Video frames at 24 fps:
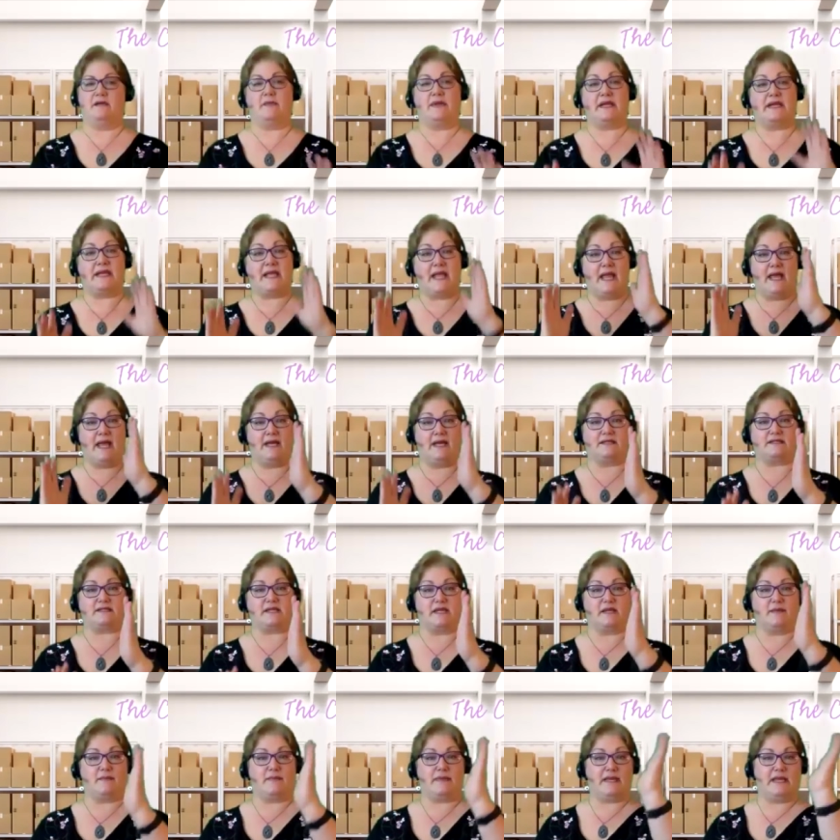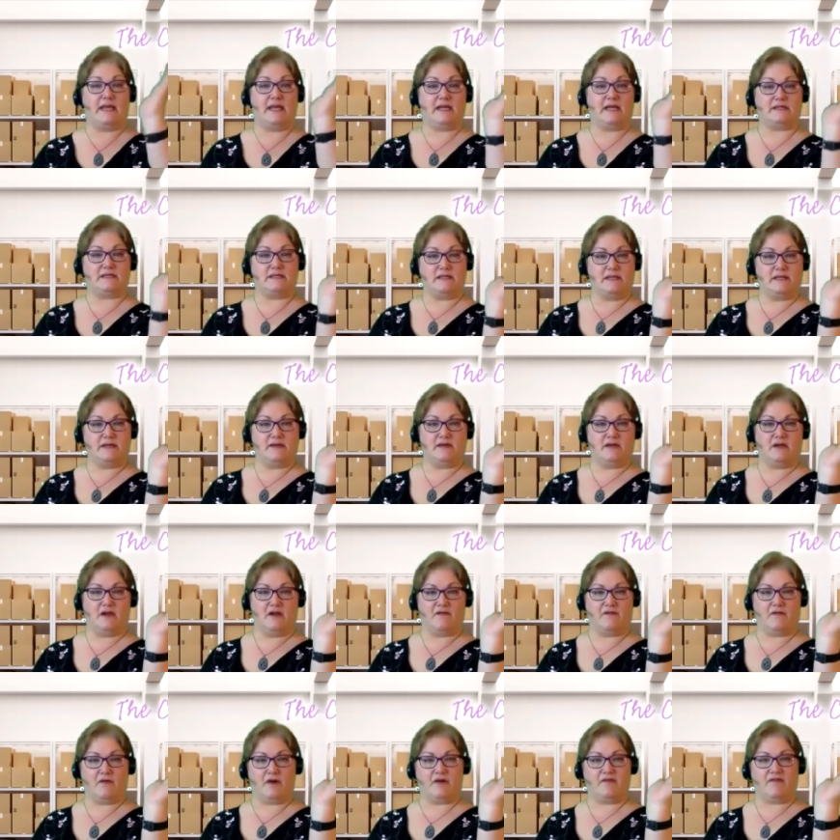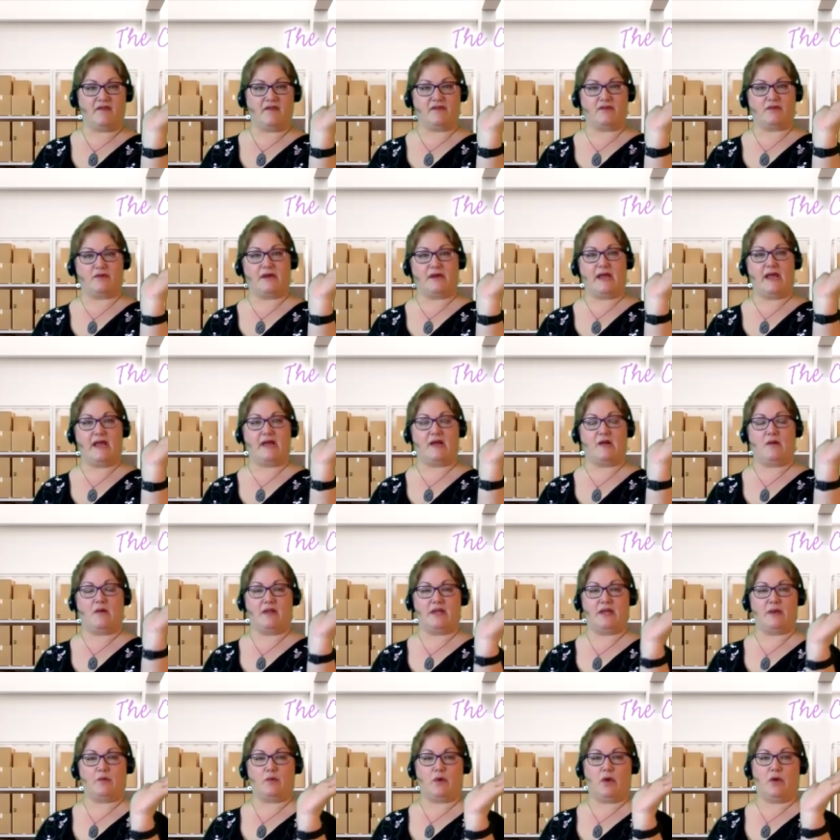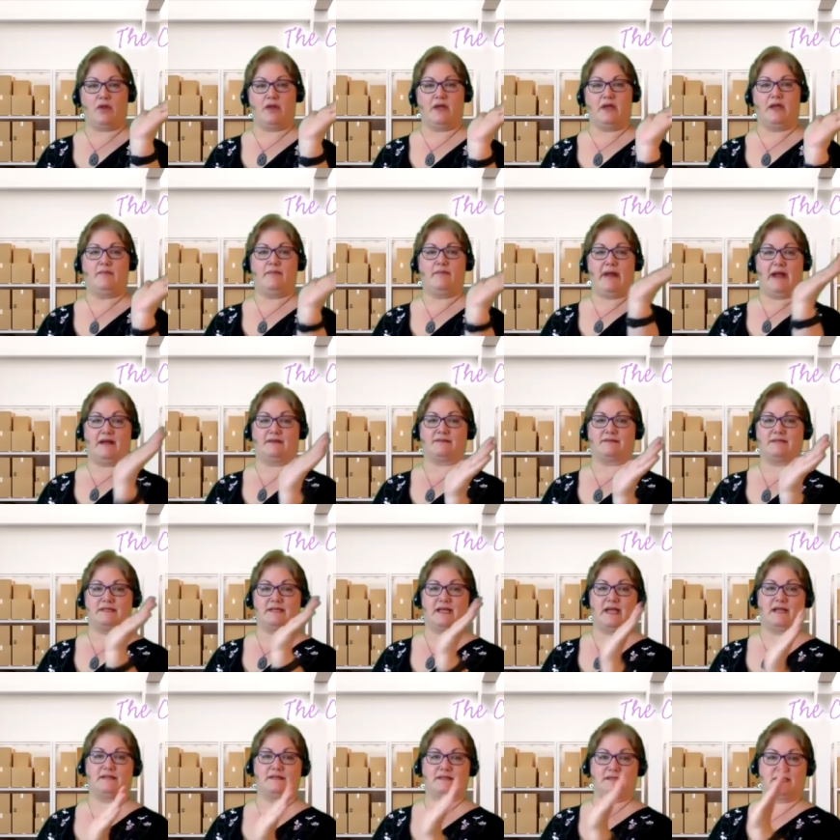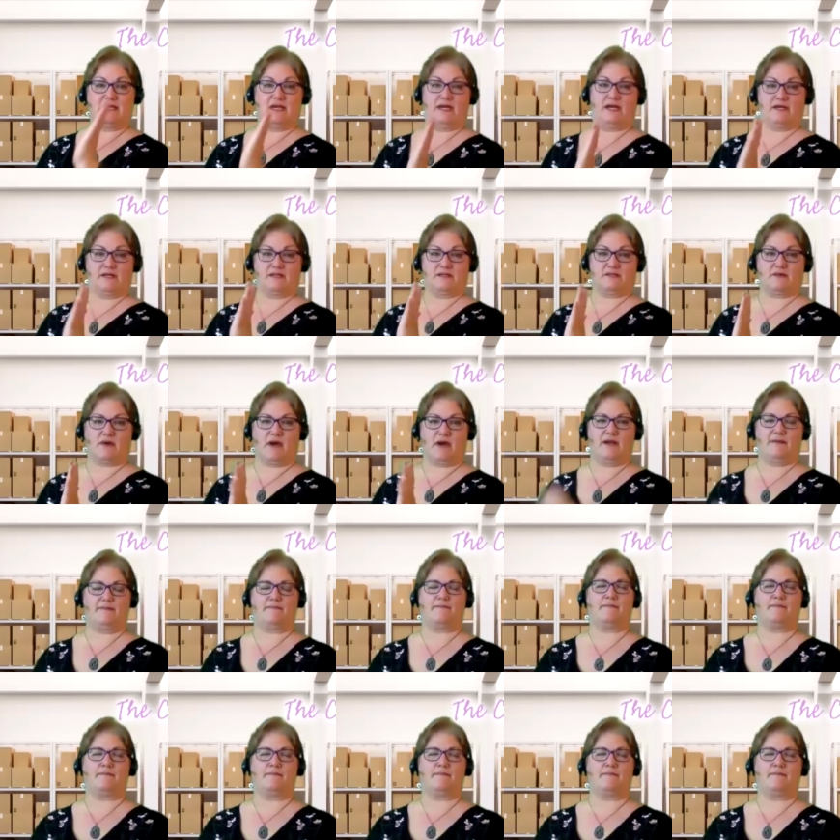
But again, it's going to be at a 45-degree angle while they roll it and bounce it down the stairs, right?